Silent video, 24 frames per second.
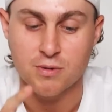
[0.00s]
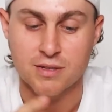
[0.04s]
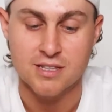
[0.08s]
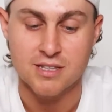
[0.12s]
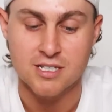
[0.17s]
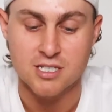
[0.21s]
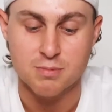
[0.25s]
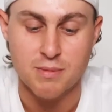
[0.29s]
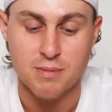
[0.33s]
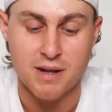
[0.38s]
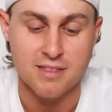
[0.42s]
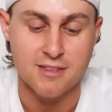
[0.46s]

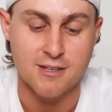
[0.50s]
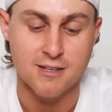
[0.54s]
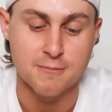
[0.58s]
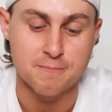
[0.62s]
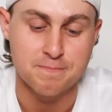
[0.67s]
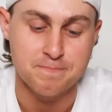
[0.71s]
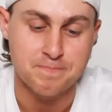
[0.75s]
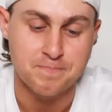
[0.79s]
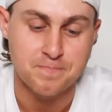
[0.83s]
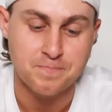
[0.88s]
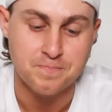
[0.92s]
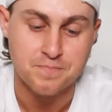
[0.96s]
this method.
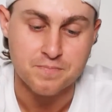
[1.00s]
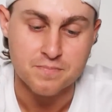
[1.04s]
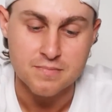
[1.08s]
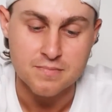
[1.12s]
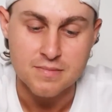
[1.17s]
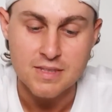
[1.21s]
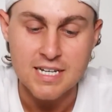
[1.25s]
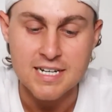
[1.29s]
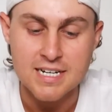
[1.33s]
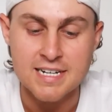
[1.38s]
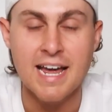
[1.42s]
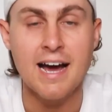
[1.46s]

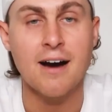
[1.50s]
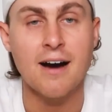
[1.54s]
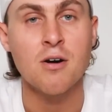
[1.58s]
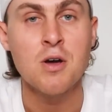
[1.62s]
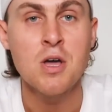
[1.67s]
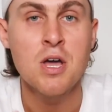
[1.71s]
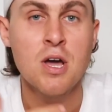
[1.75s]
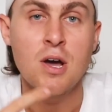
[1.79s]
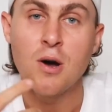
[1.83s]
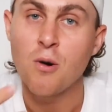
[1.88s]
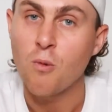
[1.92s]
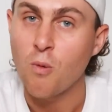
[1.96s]
Now,
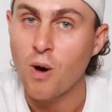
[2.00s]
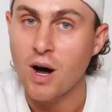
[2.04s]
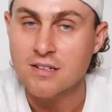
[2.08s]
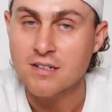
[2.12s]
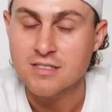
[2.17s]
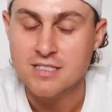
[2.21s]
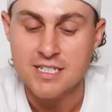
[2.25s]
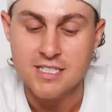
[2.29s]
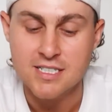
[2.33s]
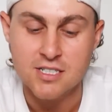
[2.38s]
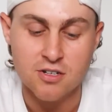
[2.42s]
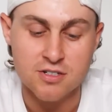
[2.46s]
while
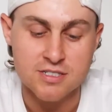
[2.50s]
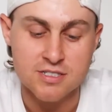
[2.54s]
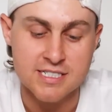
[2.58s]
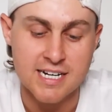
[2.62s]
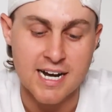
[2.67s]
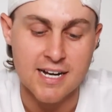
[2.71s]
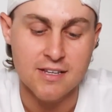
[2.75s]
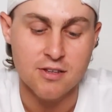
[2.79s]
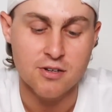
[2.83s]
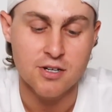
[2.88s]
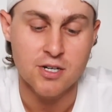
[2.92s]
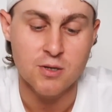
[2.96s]
TikTok's
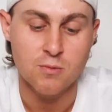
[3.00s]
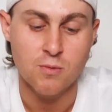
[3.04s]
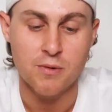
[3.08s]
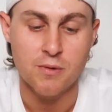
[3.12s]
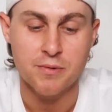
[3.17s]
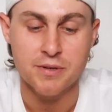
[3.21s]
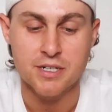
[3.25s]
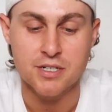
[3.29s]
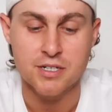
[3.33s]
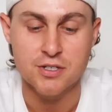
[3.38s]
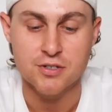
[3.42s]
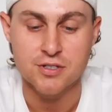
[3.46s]
downloading, what we're
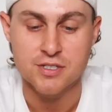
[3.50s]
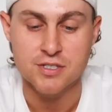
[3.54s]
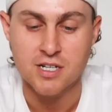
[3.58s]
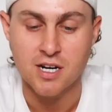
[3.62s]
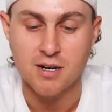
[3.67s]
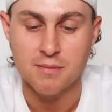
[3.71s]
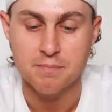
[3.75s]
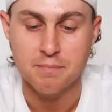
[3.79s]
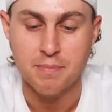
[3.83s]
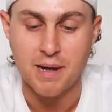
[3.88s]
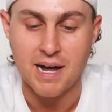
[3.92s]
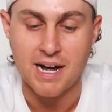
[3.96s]
going to do is
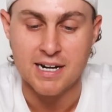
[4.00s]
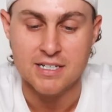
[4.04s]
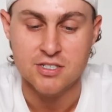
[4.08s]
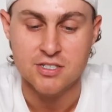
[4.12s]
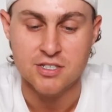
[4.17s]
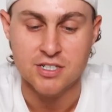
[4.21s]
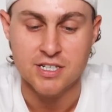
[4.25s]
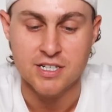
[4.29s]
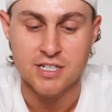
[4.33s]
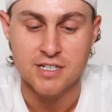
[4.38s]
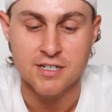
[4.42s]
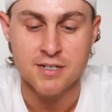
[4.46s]
come back to
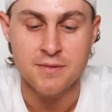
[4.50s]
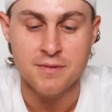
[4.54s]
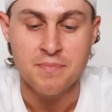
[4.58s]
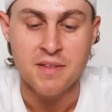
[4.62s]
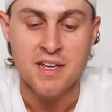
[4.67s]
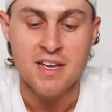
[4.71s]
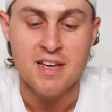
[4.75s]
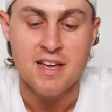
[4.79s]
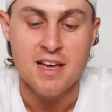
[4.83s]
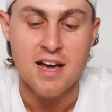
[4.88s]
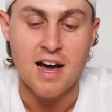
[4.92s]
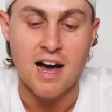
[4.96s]
here
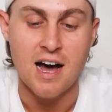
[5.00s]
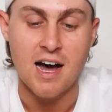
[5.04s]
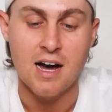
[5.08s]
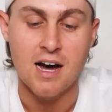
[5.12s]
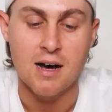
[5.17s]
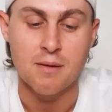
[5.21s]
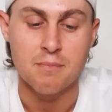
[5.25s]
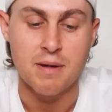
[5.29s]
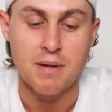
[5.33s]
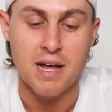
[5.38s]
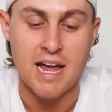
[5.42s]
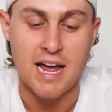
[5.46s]

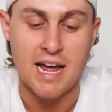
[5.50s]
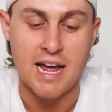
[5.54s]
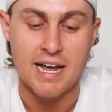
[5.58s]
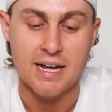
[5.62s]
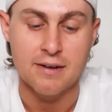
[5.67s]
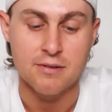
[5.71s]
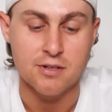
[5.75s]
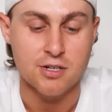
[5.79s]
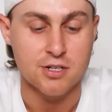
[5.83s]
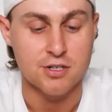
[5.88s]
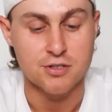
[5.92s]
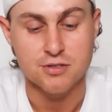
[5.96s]
and
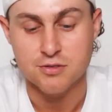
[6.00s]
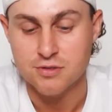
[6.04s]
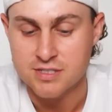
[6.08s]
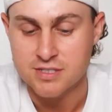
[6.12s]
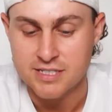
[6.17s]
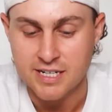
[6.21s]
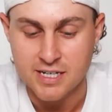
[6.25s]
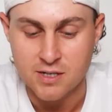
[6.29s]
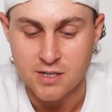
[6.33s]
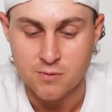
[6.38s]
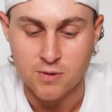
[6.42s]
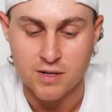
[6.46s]
go to do a
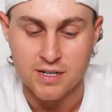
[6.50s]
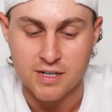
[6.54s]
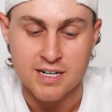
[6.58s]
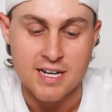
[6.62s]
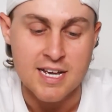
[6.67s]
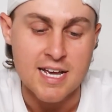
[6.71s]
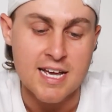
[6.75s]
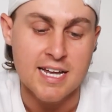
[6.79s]
second one.